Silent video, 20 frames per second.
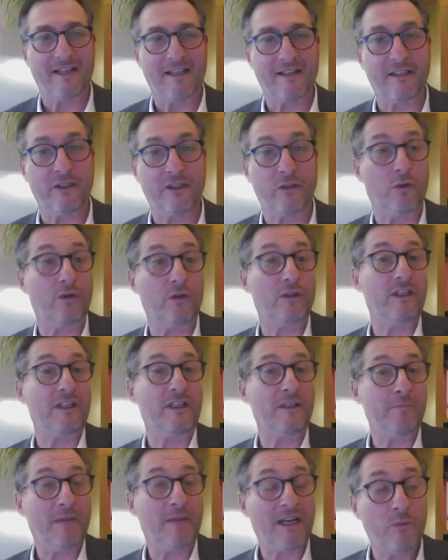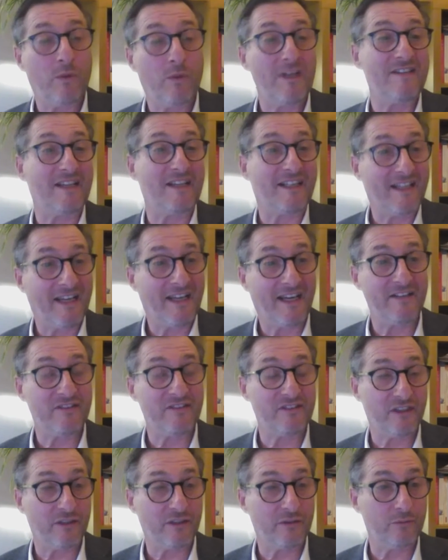in many ways, a case
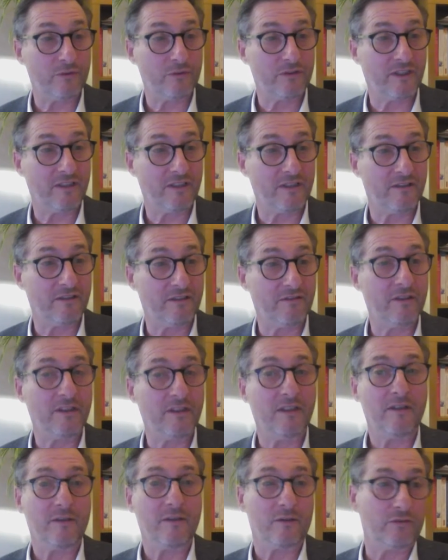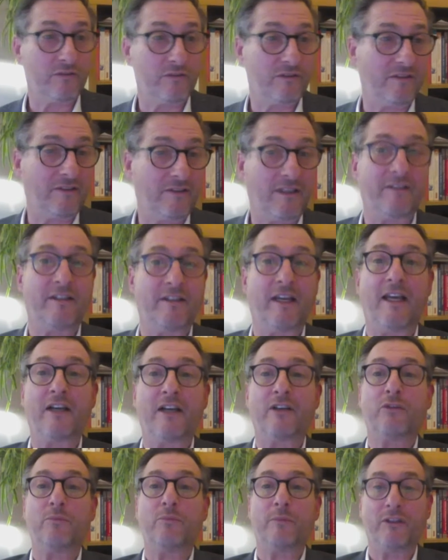here to say that, because the
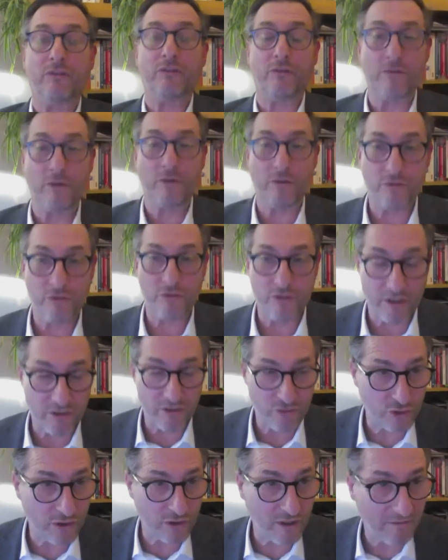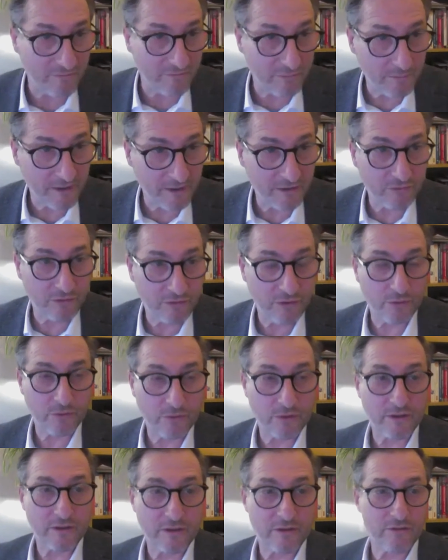argument you don't change government
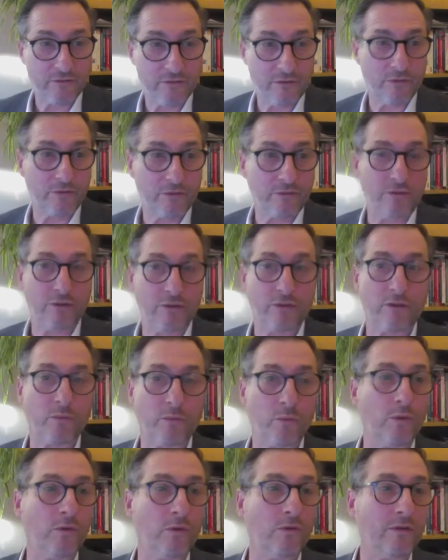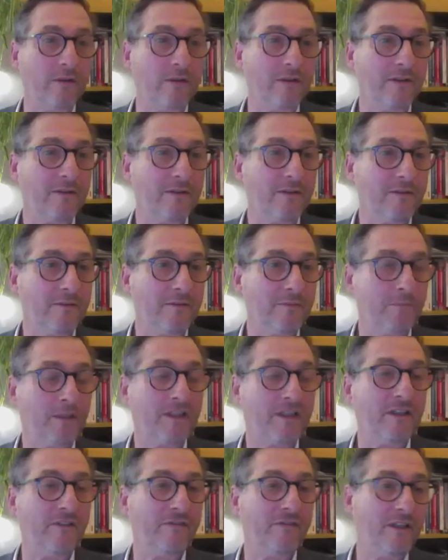during war,
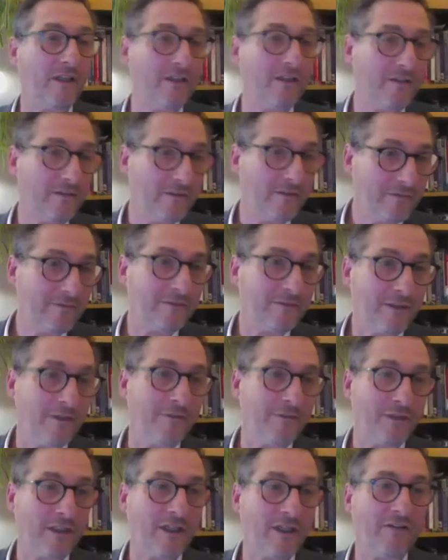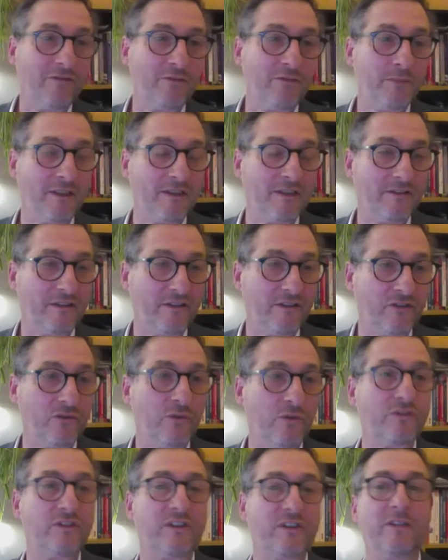but if the government is
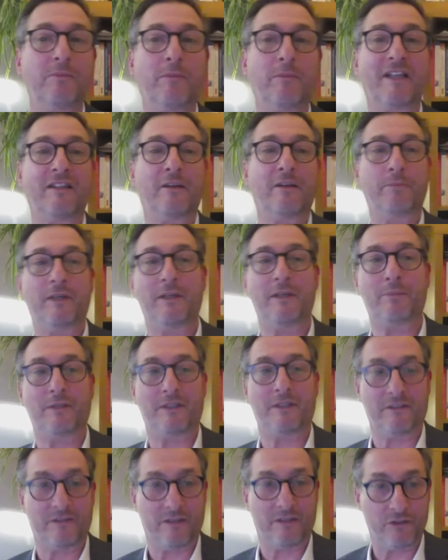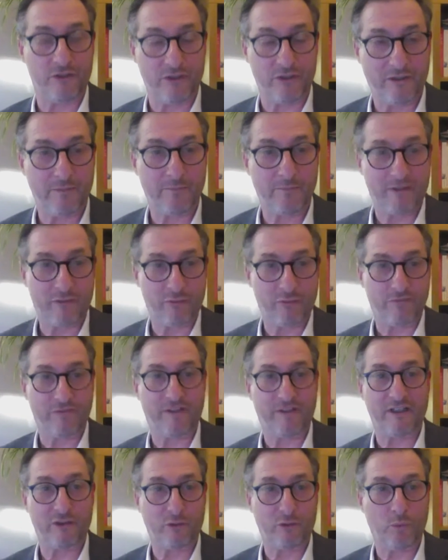not seen by the people as legitimate to
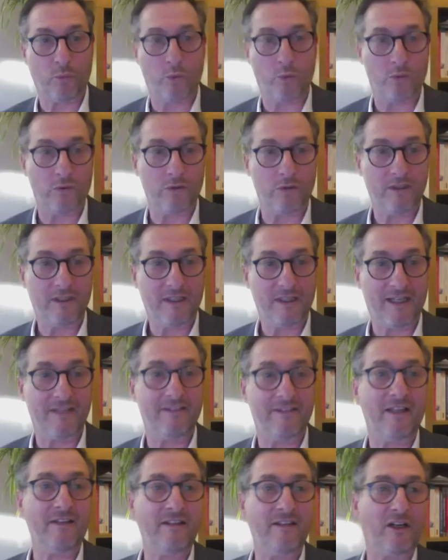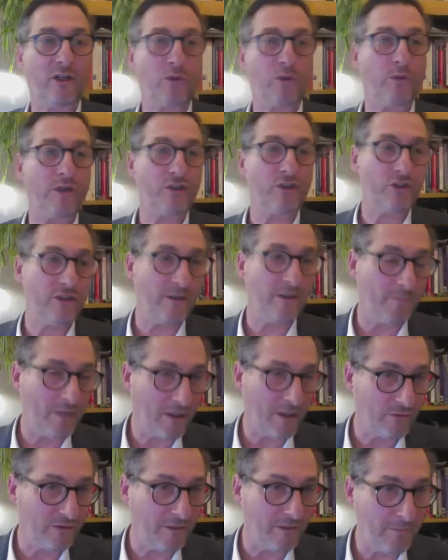fight a war, and then there are questions
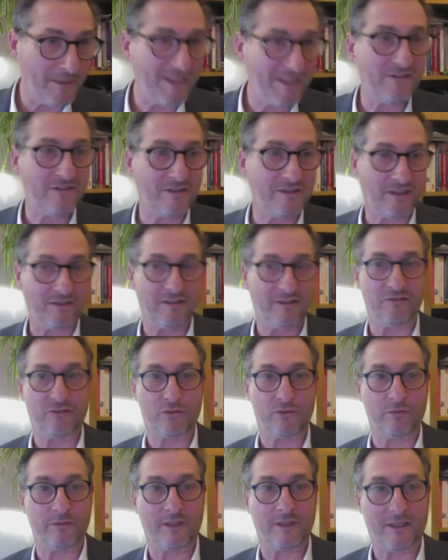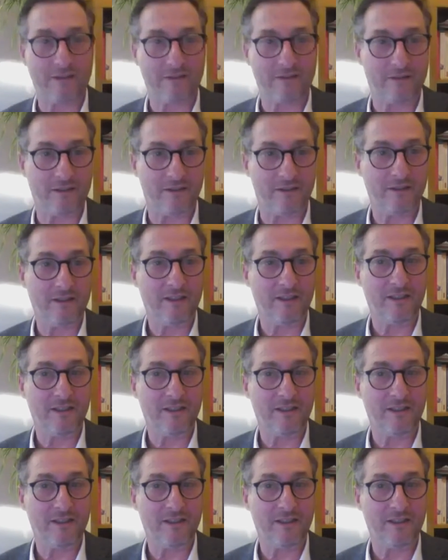about the means that it's conducted,